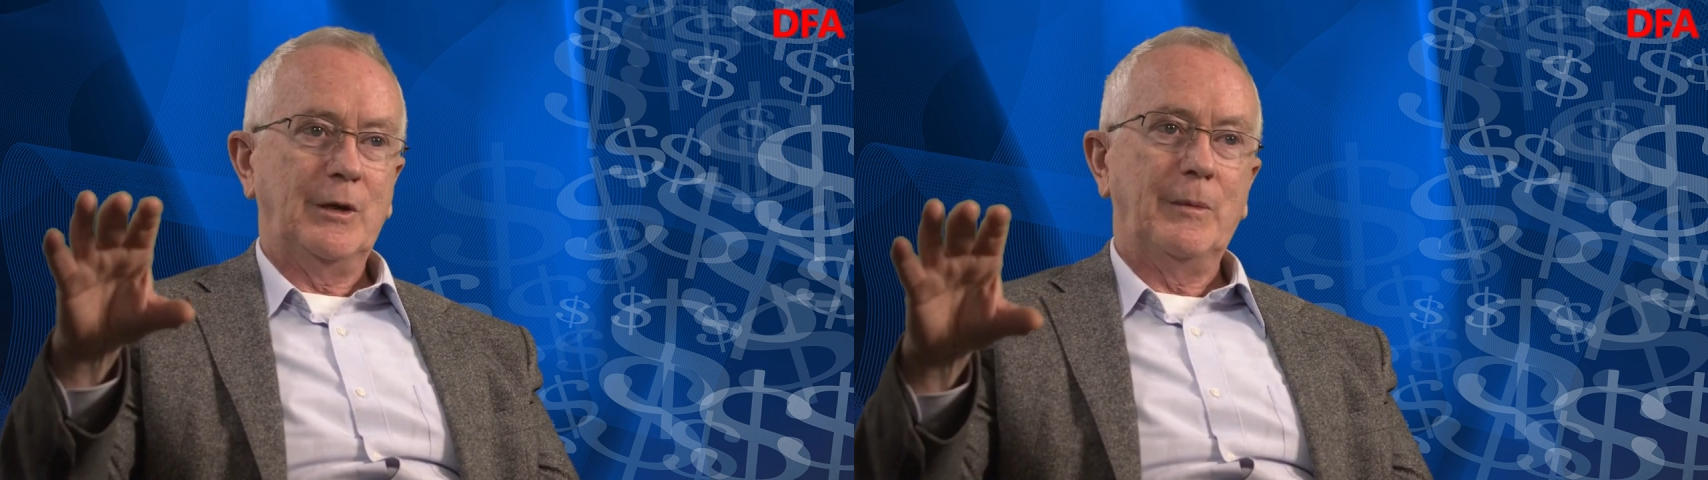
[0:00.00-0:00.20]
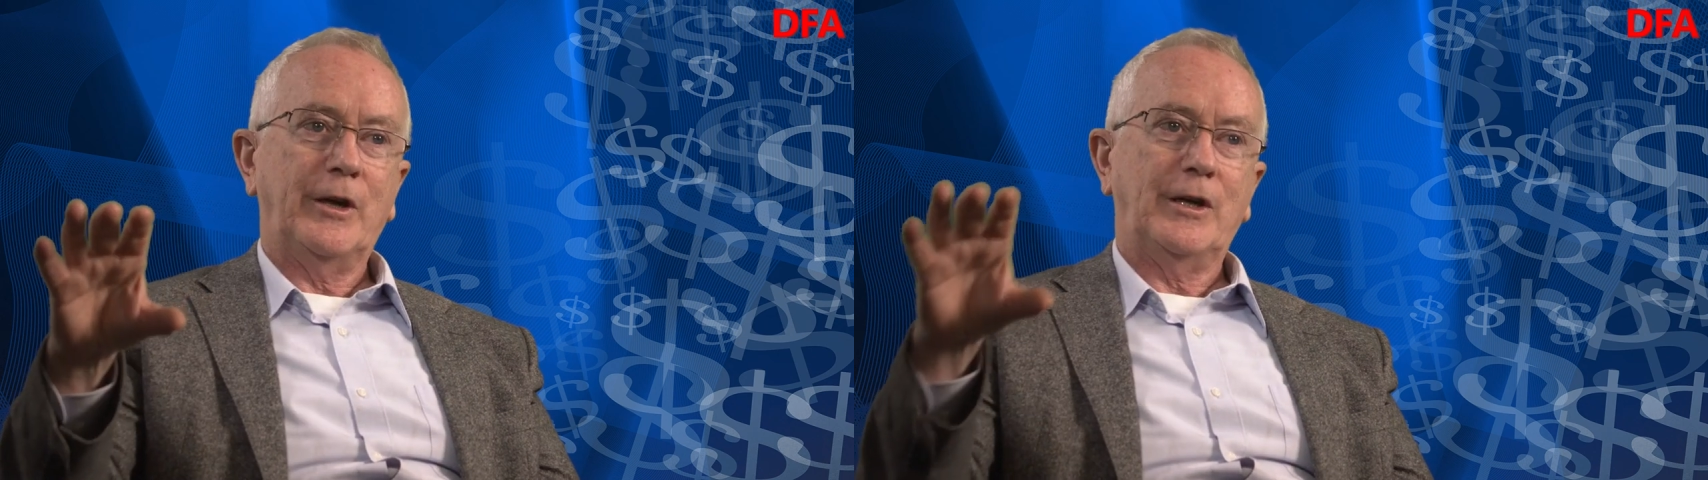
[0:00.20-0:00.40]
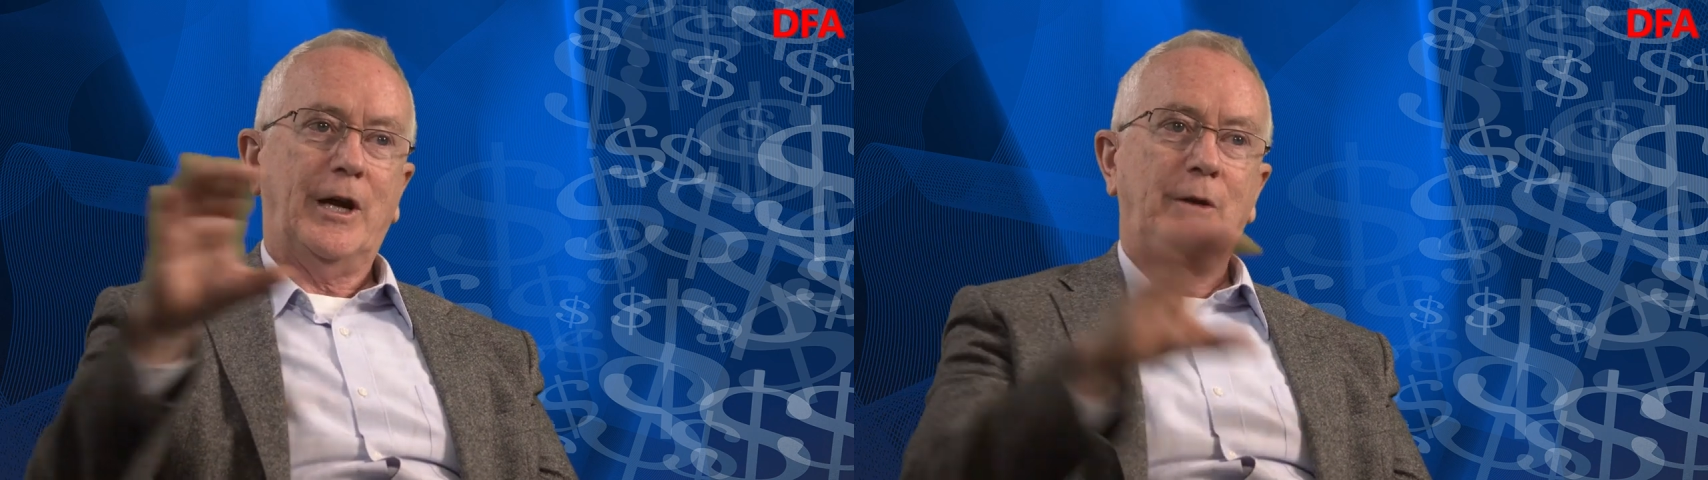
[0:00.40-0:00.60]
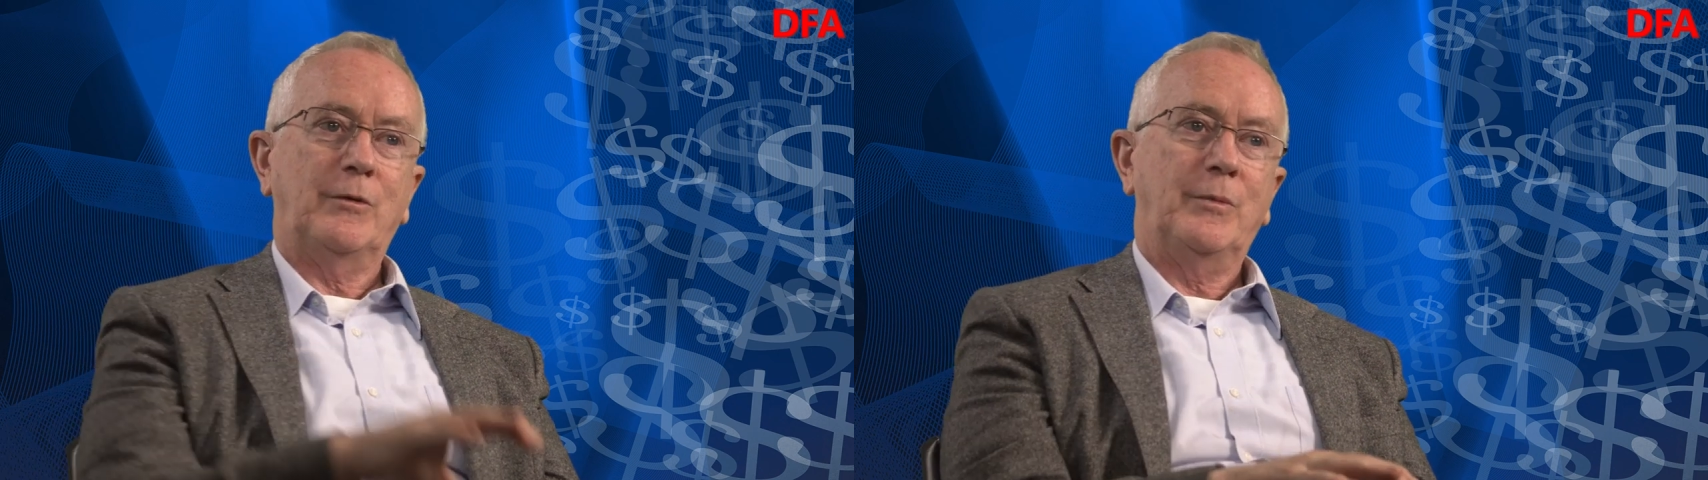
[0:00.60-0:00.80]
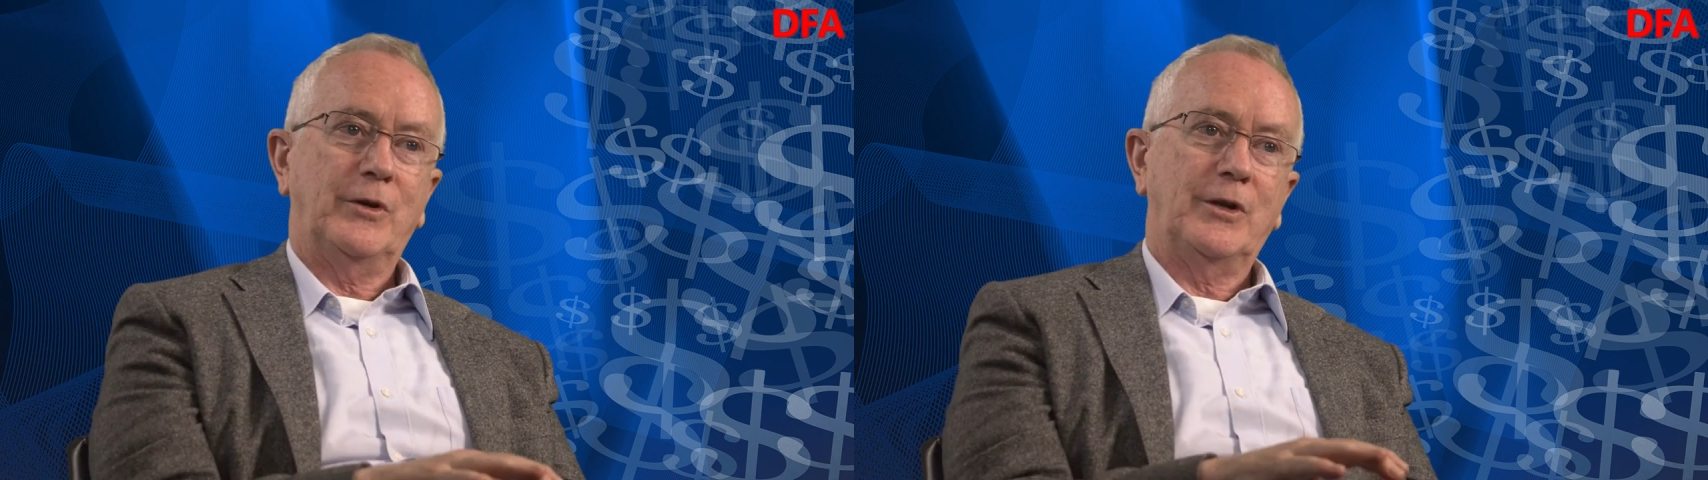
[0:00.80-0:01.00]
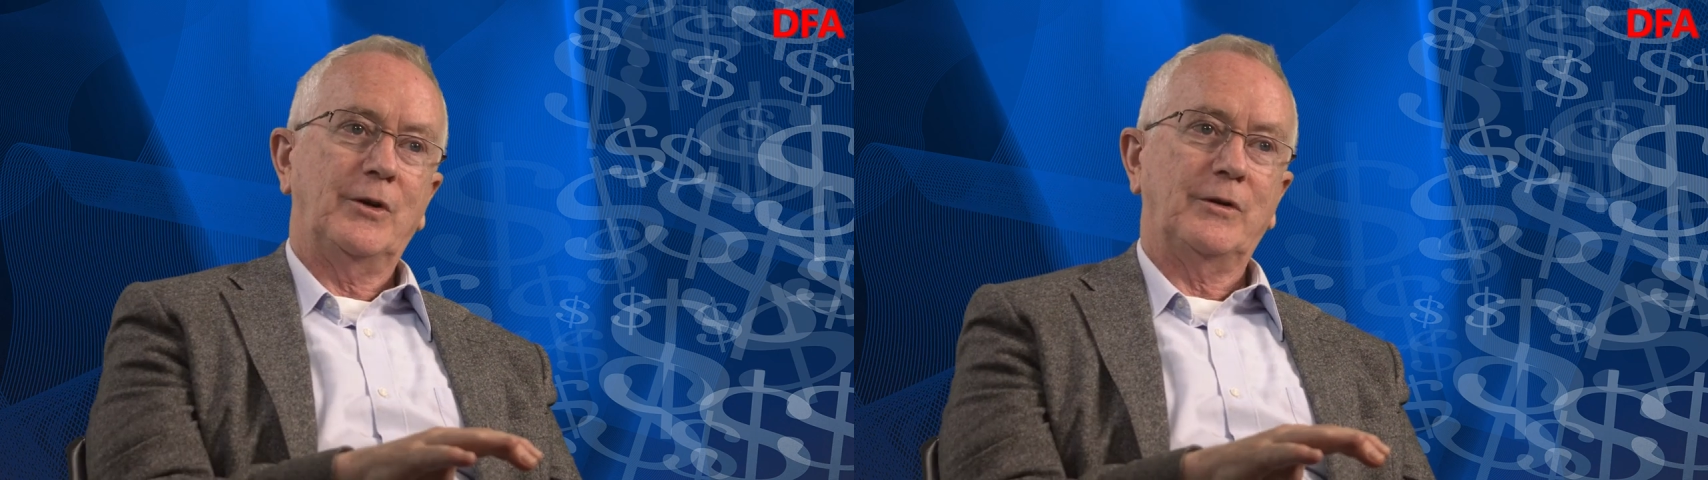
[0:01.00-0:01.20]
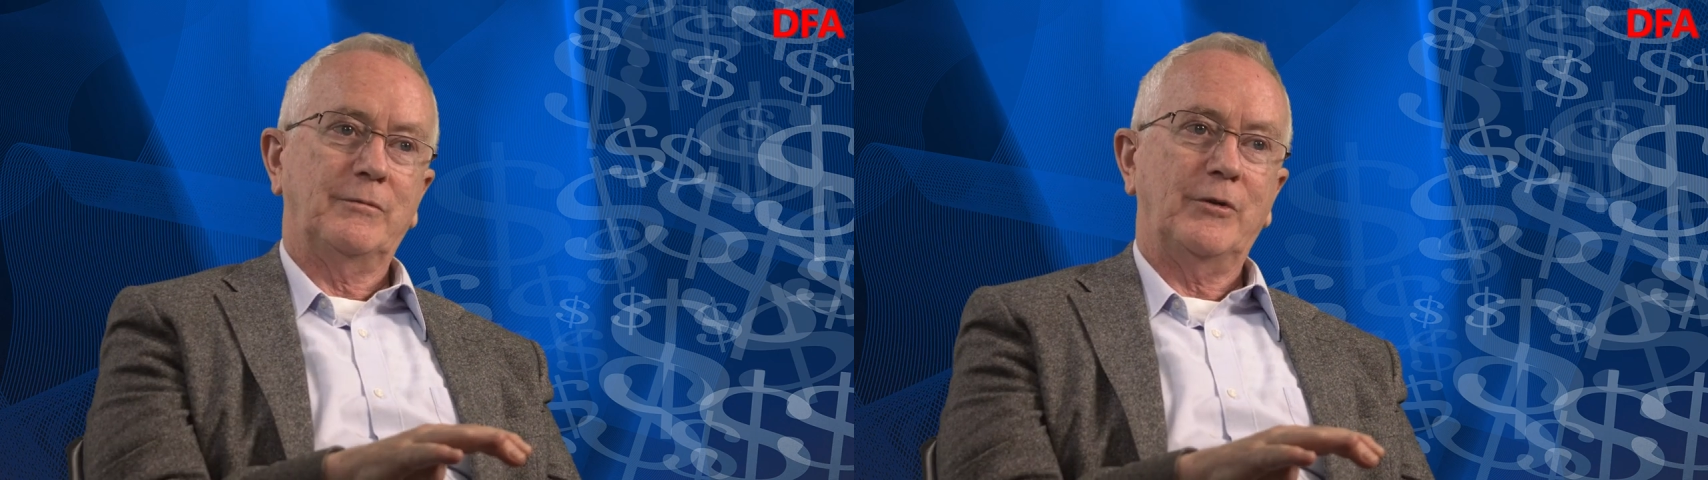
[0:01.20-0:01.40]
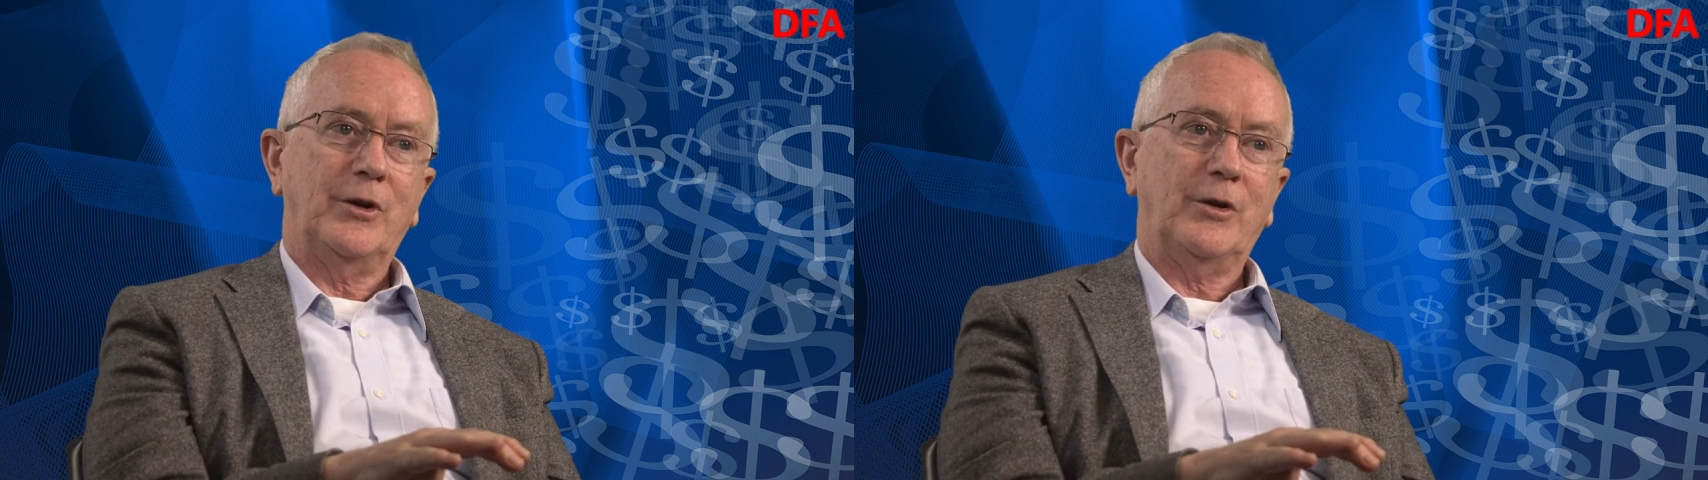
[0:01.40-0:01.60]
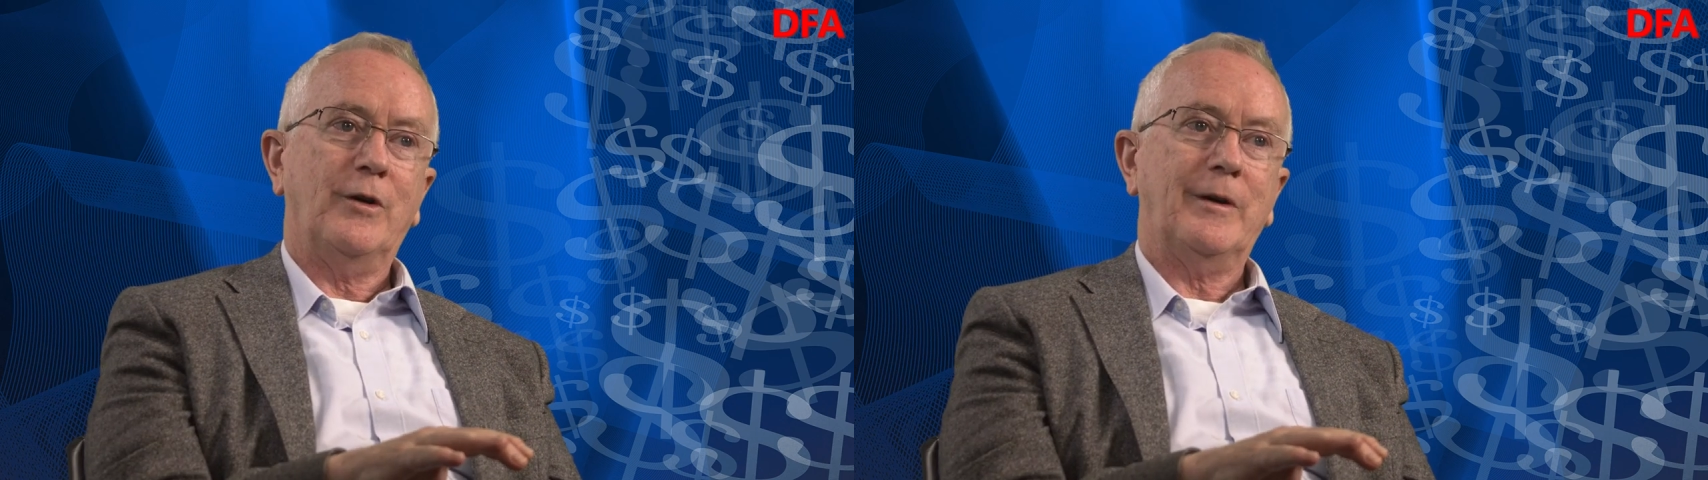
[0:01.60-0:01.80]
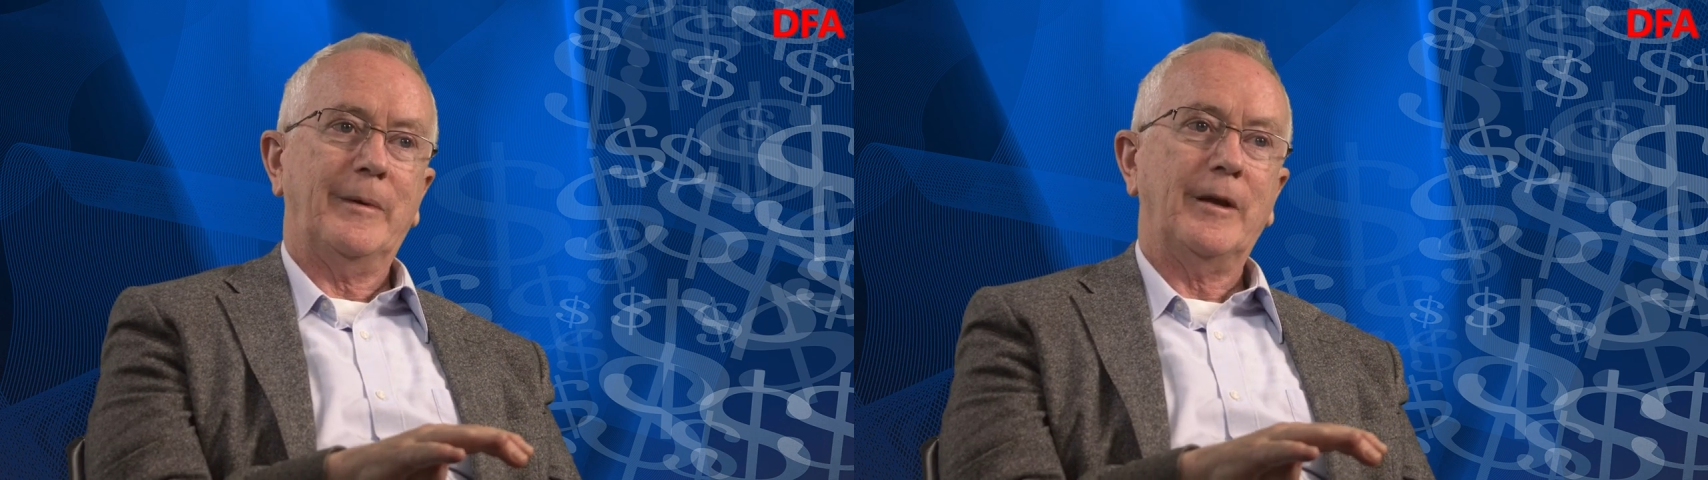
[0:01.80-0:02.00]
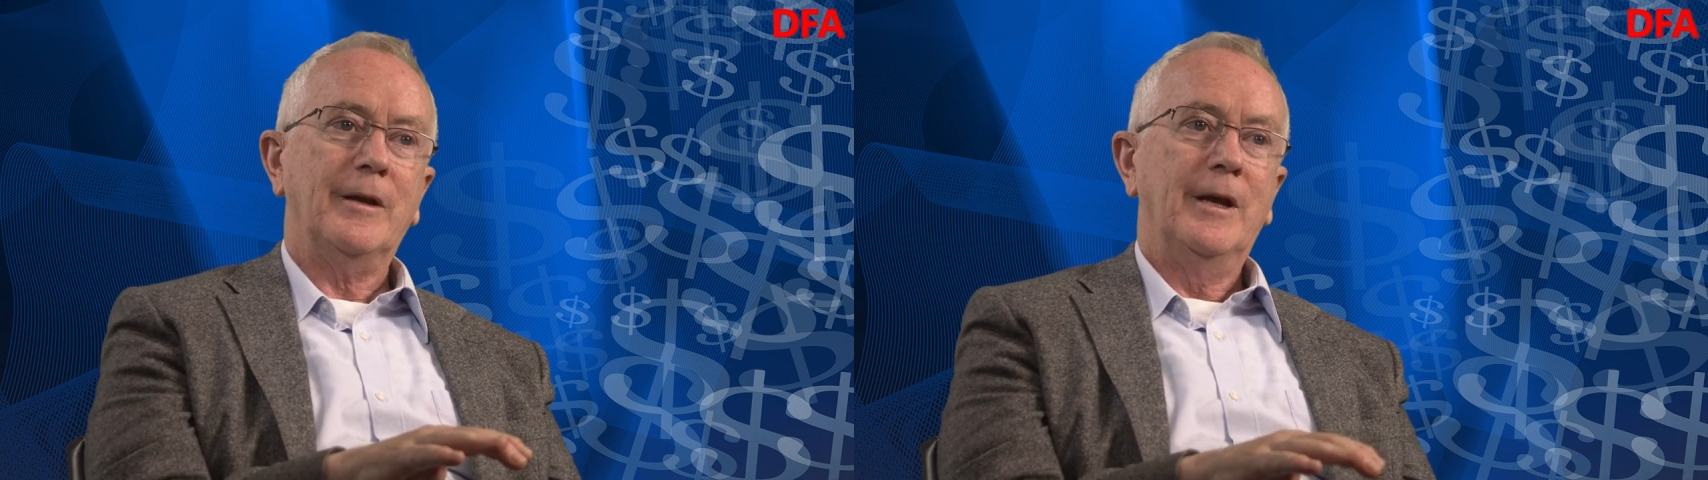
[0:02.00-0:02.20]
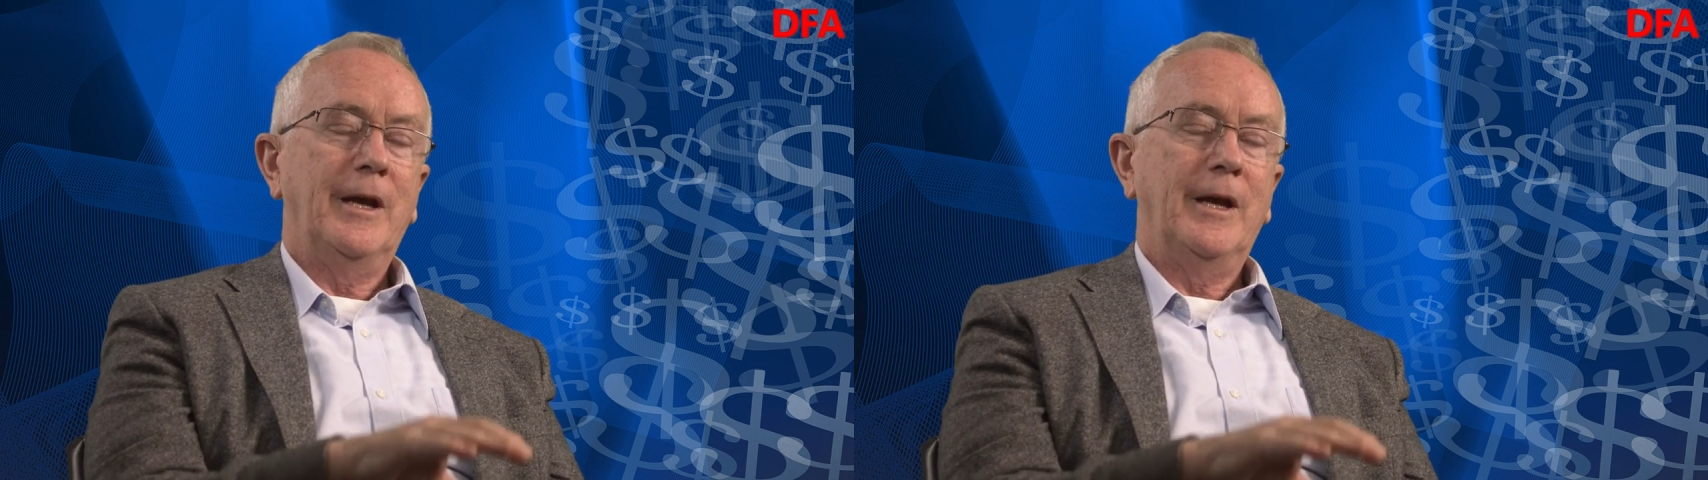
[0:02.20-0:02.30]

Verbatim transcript: you might get one hundred billion into the real economy.